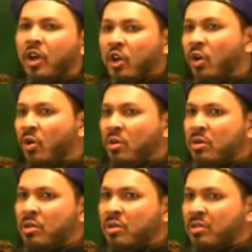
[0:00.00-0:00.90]
You
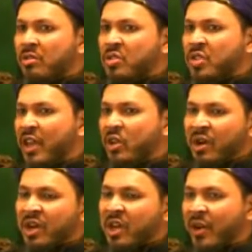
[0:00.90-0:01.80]
say you are a